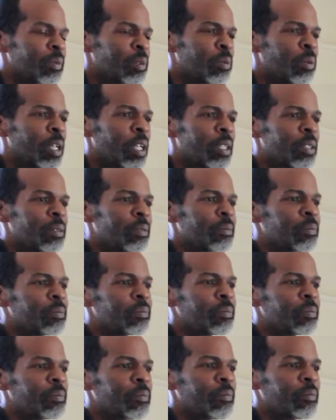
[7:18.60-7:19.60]
right.
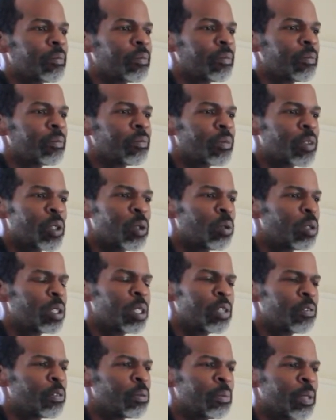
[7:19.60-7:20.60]
Totally
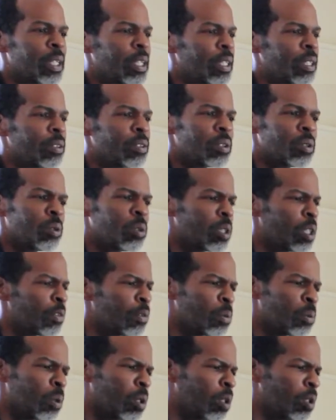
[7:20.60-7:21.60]
different, man. Totally
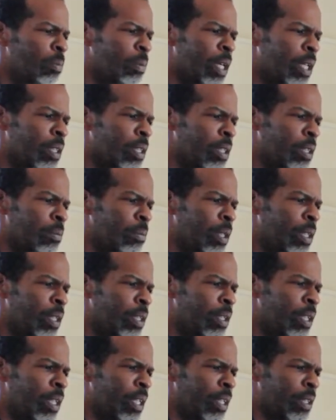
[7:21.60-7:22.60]
different world back then,
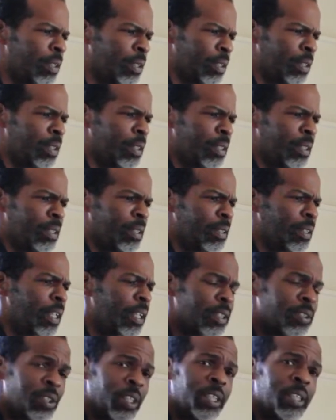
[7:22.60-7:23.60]
man. Like
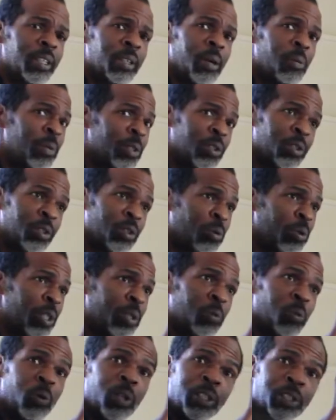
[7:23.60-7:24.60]
I say, I went to the
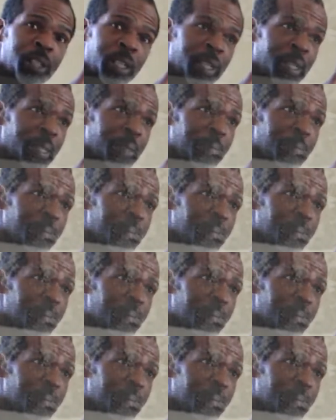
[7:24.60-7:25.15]
creek one time.